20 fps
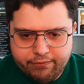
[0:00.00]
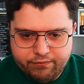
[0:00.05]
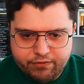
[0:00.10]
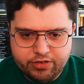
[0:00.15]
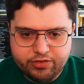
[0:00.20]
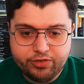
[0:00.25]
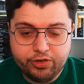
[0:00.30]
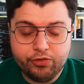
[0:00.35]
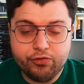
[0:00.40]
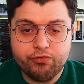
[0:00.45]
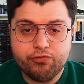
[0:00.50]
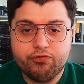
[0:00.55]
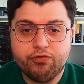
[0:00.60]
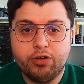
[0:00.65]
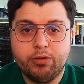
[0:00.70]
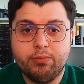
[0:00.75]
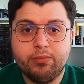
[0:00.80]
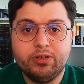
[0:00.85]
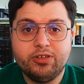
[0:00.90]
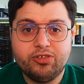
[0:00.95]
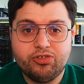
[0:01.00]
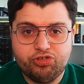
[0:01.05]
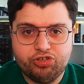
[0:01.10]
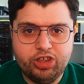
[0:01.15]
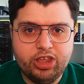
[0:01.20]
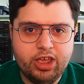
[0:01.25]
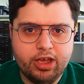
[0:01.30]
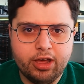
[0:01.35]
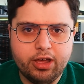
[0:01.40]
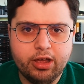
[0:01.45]
emphasis from
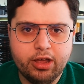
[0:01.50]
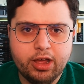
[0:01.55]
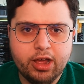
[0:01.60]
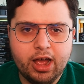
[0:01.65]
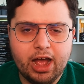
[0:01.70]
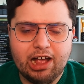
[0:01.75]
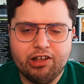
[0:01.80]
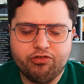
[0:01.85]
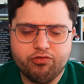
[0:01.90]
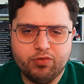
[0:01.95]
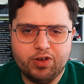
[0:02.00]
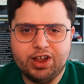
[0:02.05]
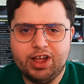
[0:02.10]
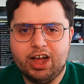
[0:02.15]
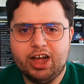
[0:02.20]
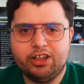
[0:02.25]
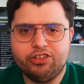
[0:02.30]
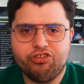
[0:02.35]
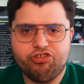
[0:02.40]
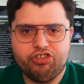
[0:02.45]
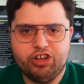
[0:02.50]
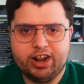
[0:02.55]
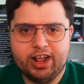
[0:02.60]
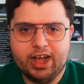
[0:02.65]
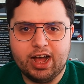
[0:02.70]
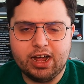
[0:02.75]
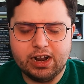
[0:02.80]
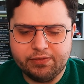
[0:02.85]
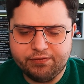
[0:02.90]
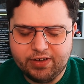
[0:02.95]
Sia as regards
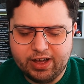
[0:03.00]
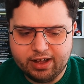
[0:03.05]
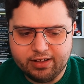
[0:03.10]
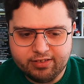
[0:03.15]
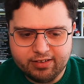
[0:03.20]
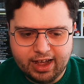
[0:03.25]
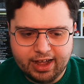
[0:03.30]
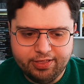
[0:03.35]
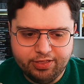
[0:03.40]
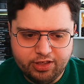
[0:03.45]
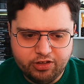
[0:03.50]
Jedi artifacts,